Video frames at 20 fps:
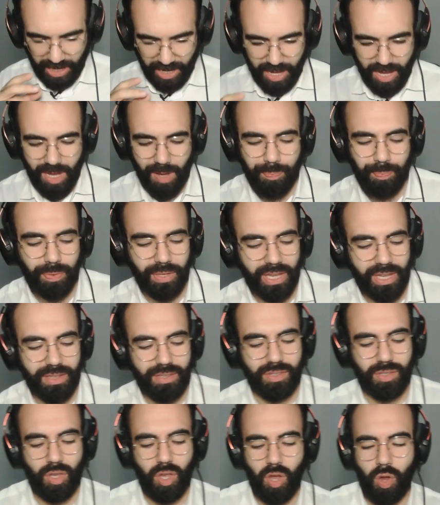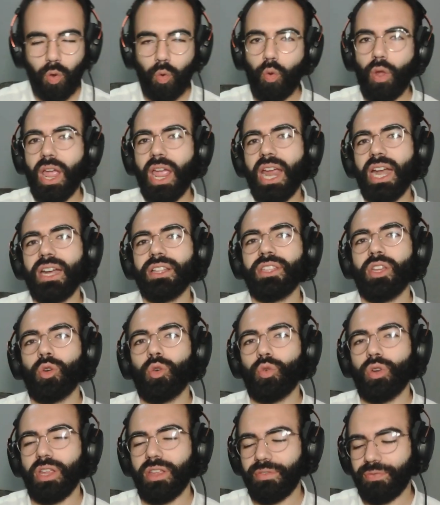a place where the
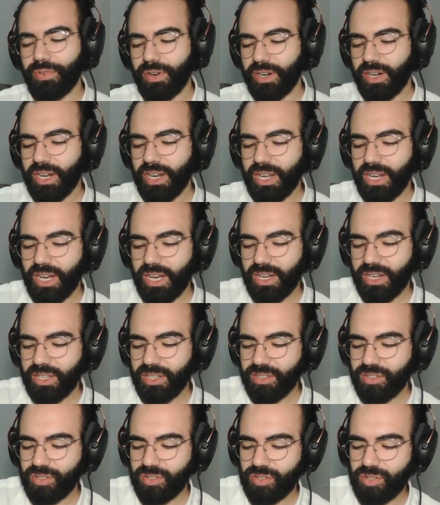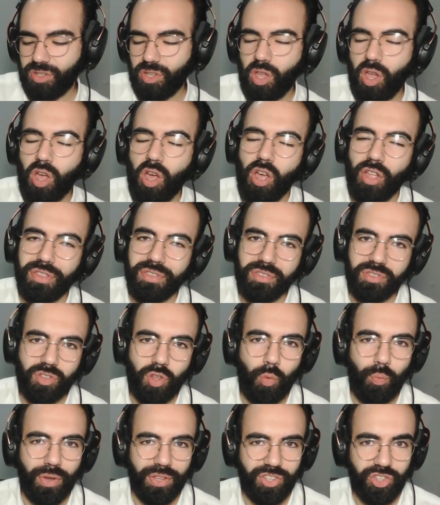river, it is not so
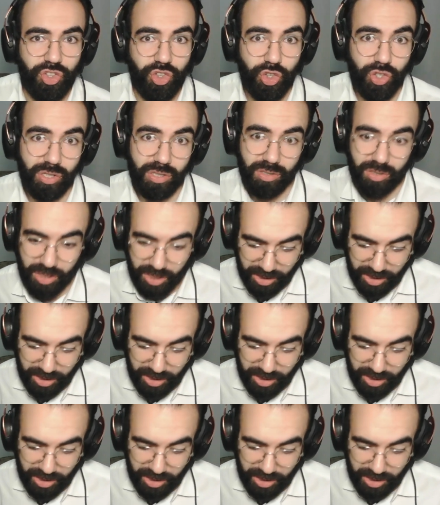much, it